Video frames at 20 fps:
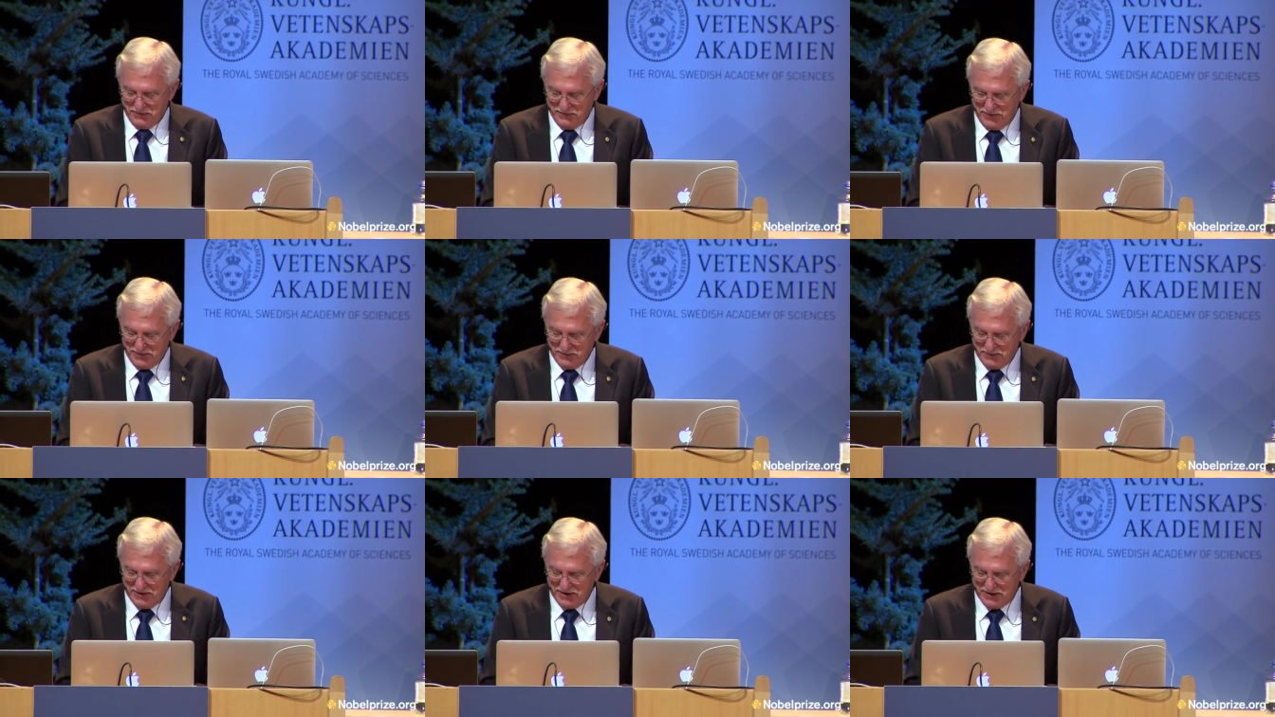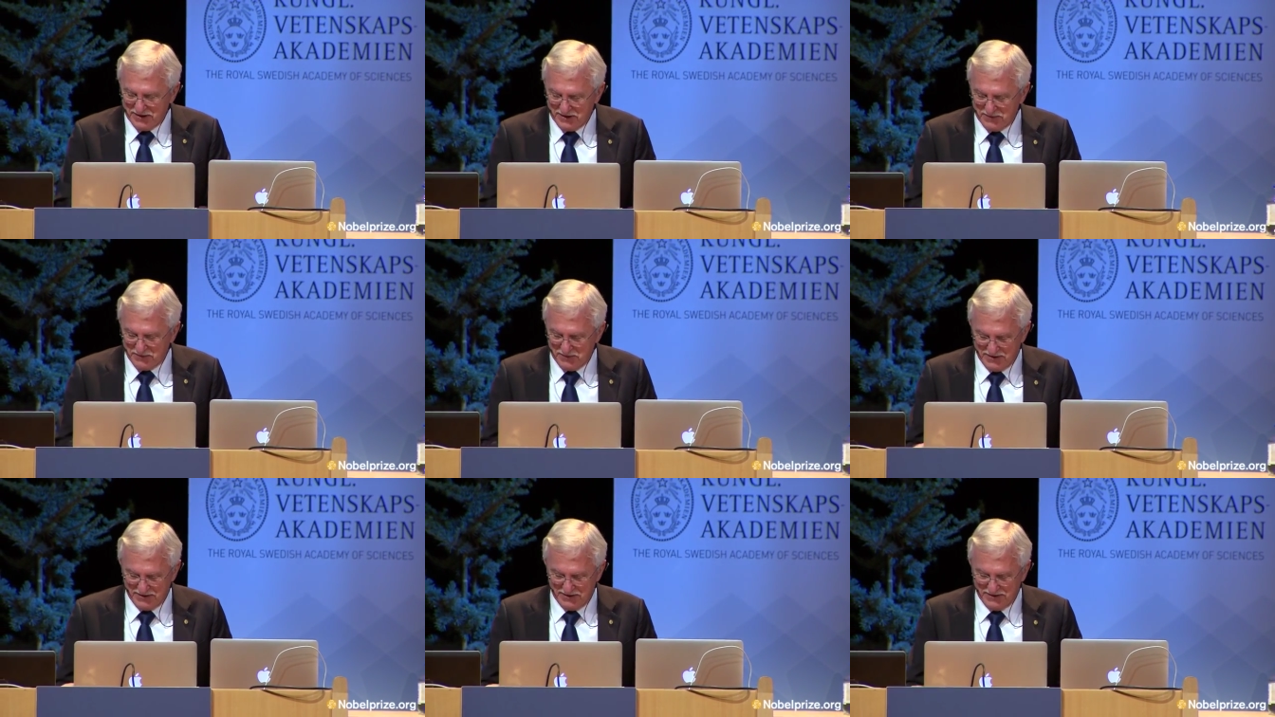
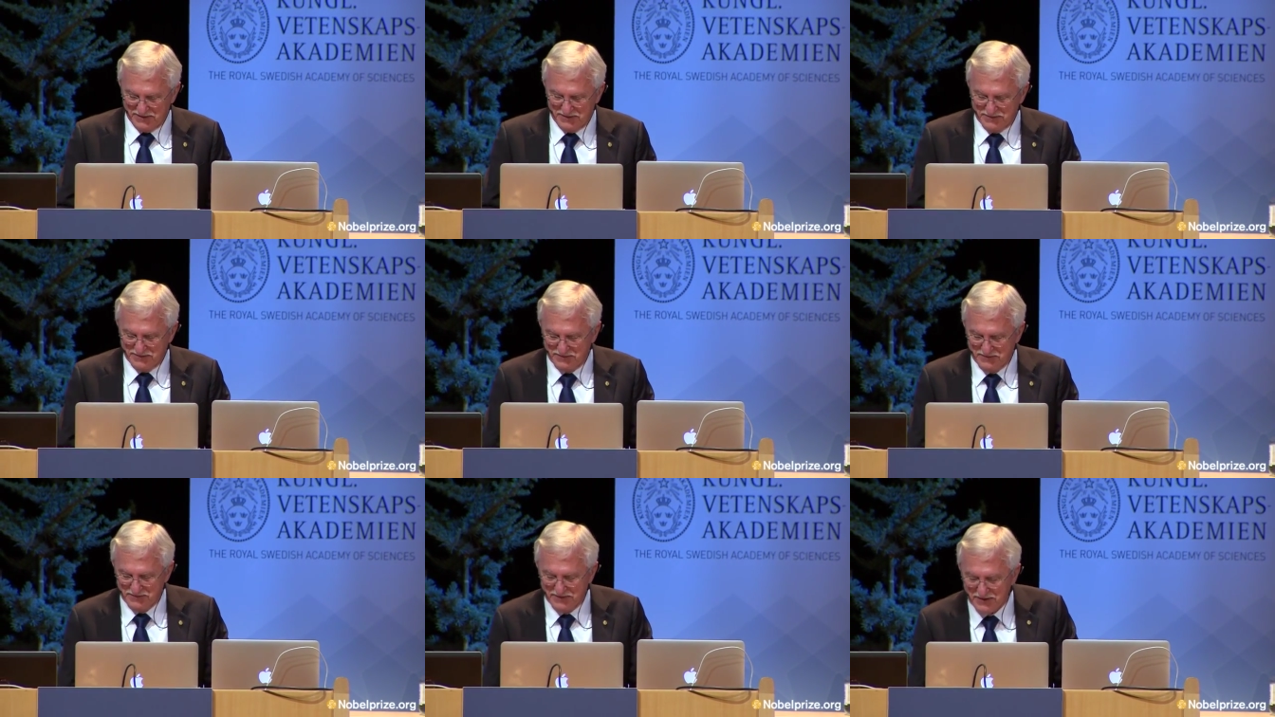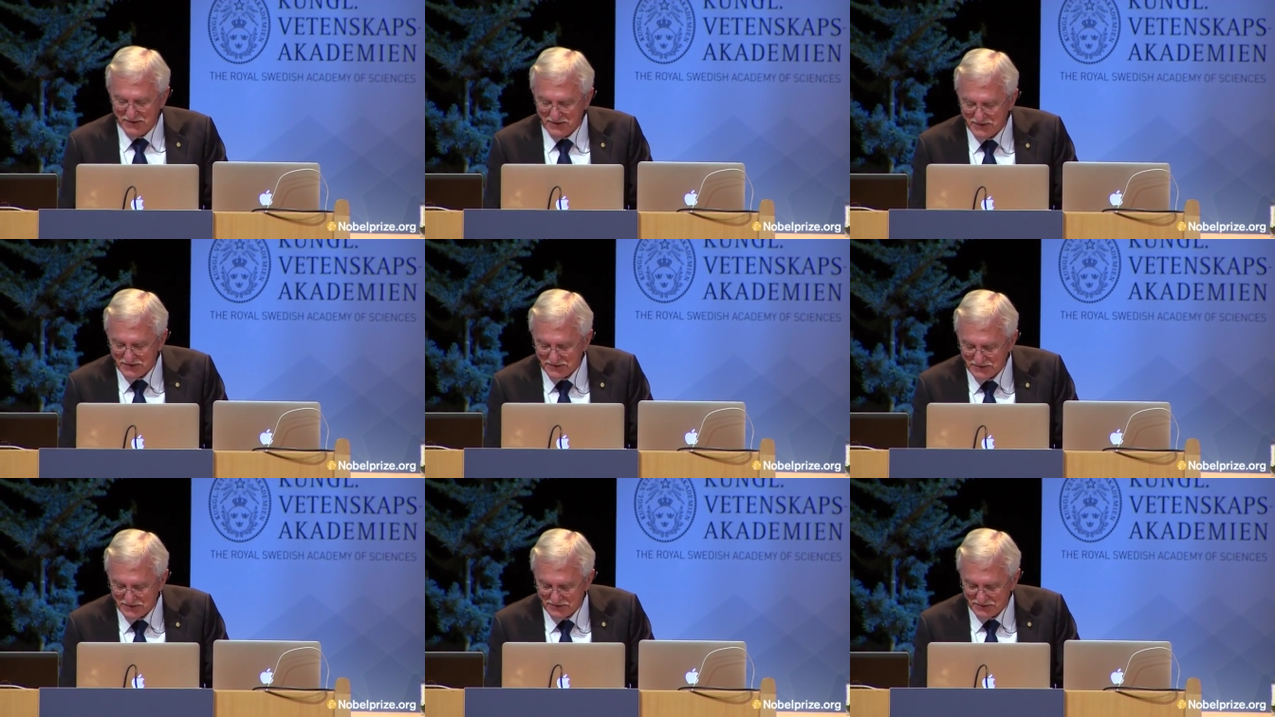permitting me
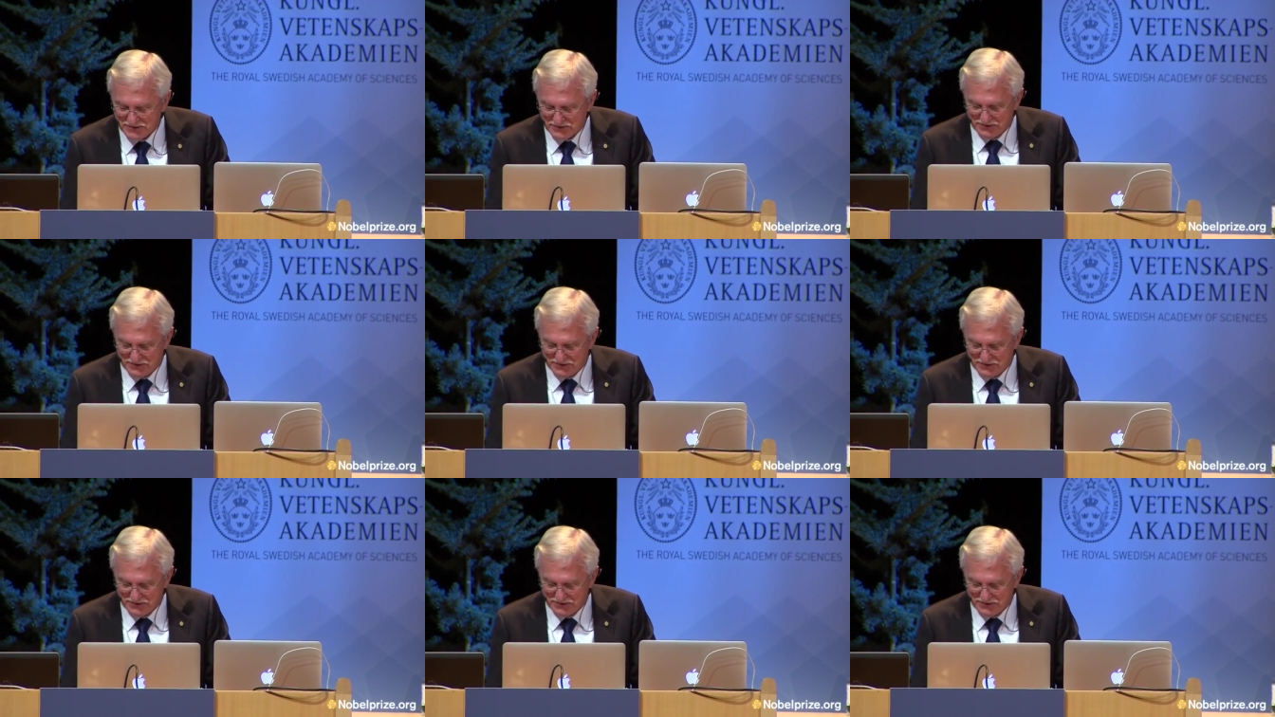to